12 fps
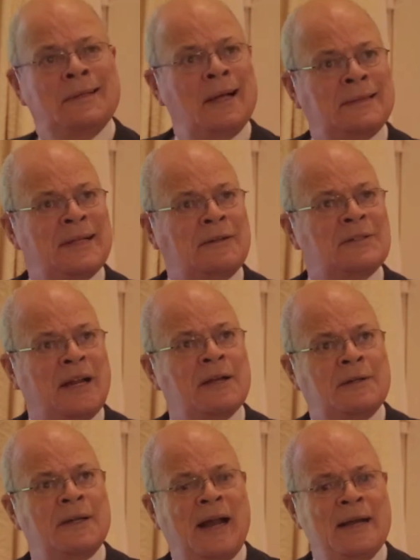That sounds like
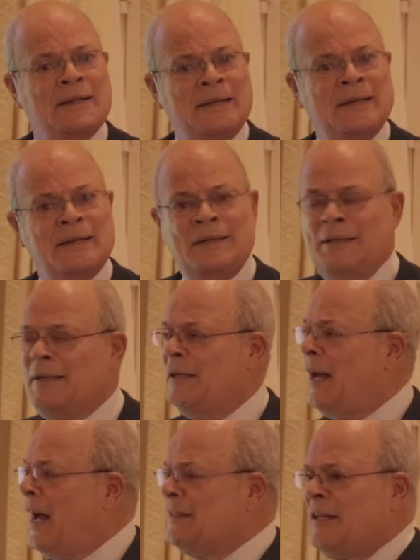a good idea.
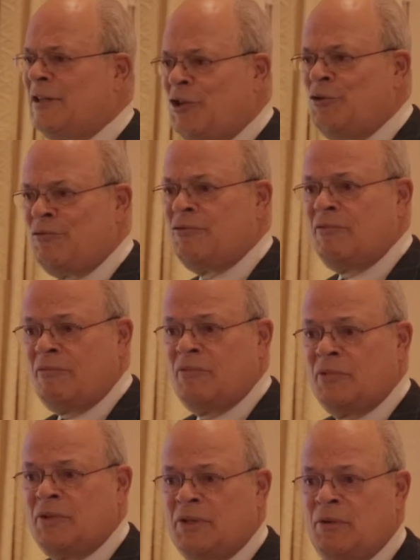Isaac Newton
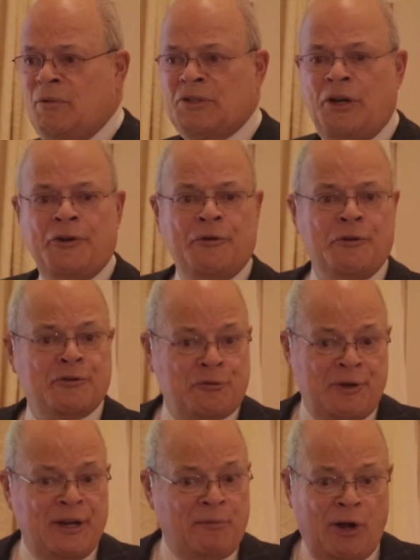was under a
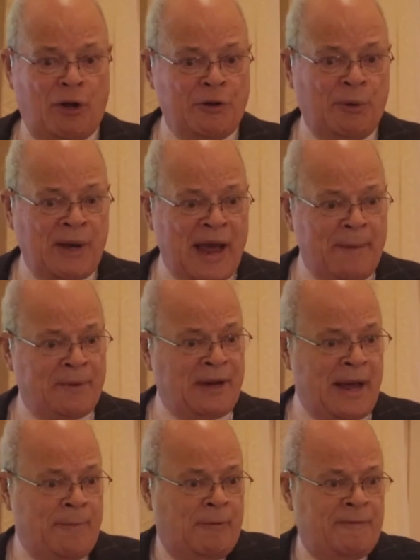tree. We all know what happened.
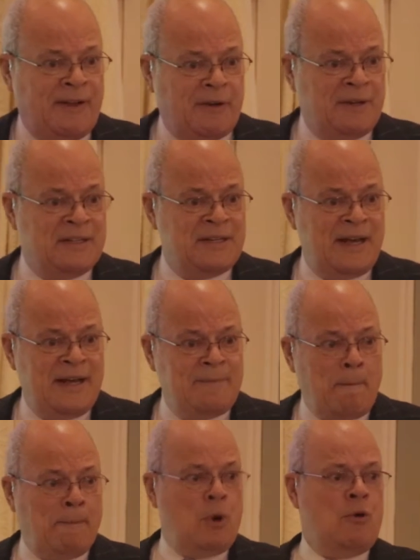An apple fell on his
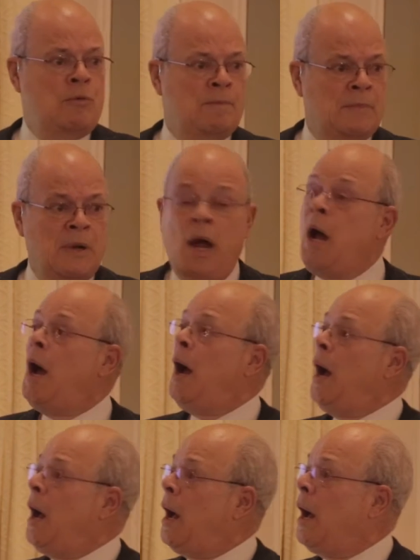head. Boom.
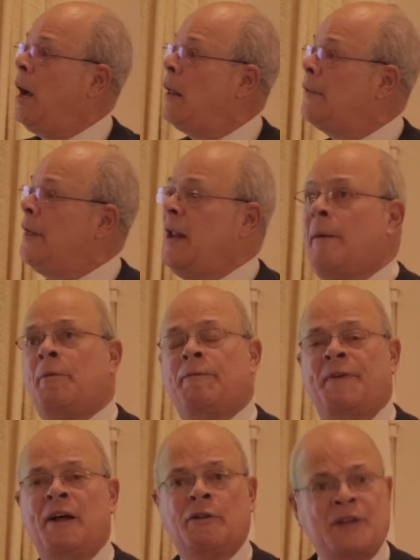That apple
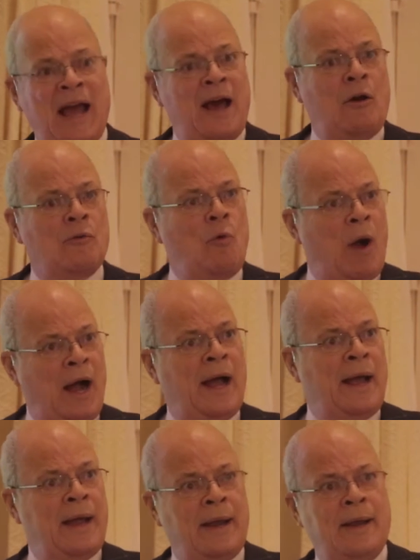fell down.
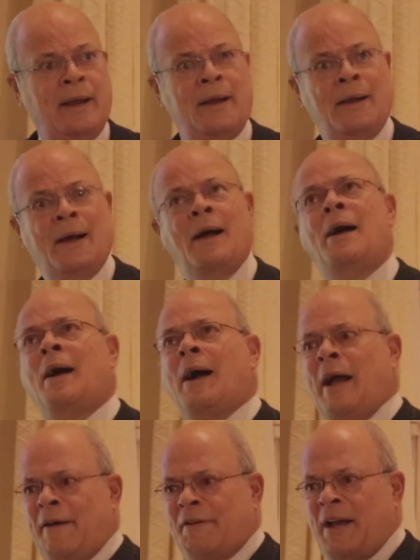Why?
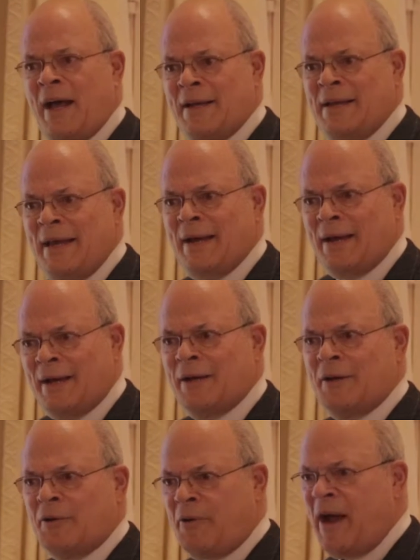I have an idea.
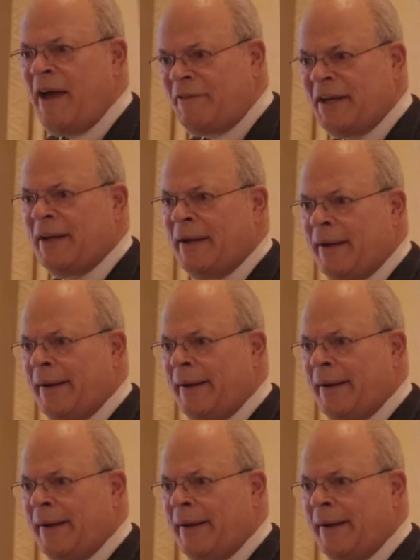Gravity.